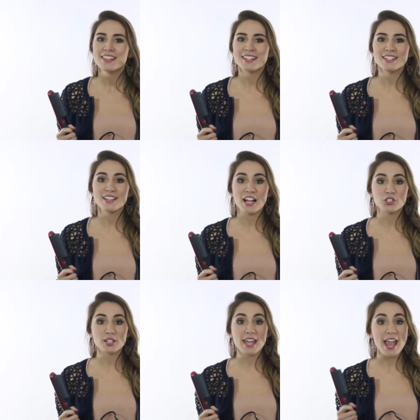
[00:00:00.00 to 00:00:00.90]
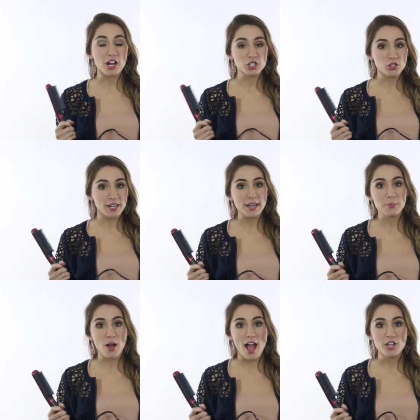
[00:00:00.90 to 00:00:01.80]
This electric hair
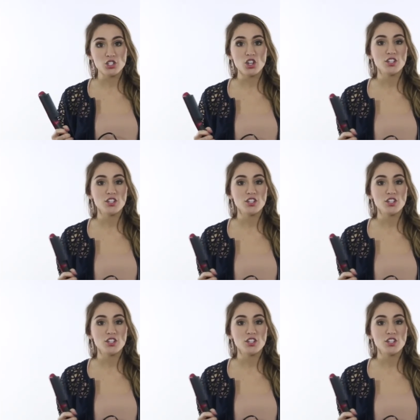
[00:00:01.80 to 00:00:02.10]
straightening brush